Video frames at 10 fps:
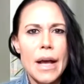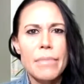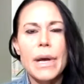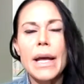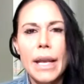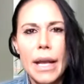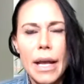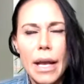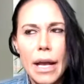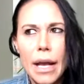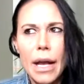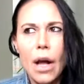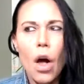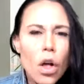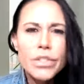But
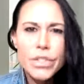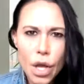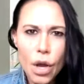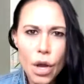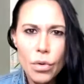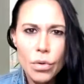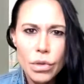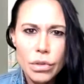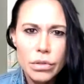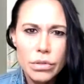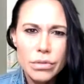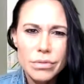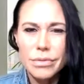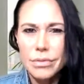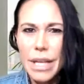also,
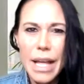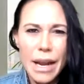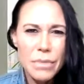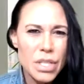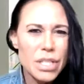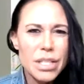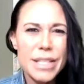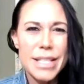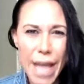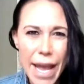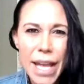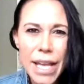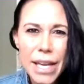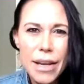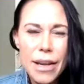and I'm just going to say
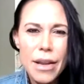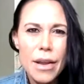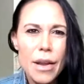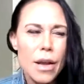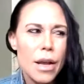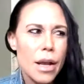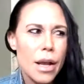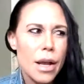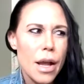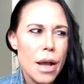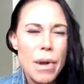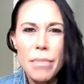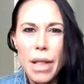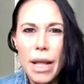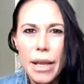it, I'm
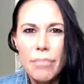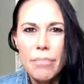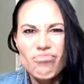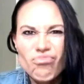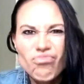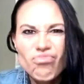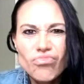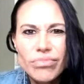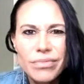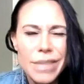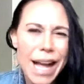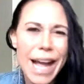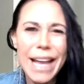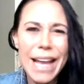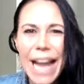like,
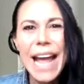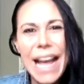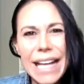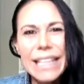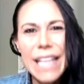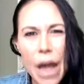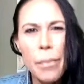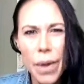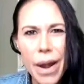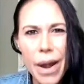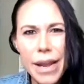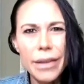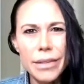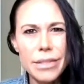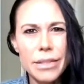I had the upper
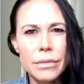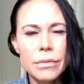hand.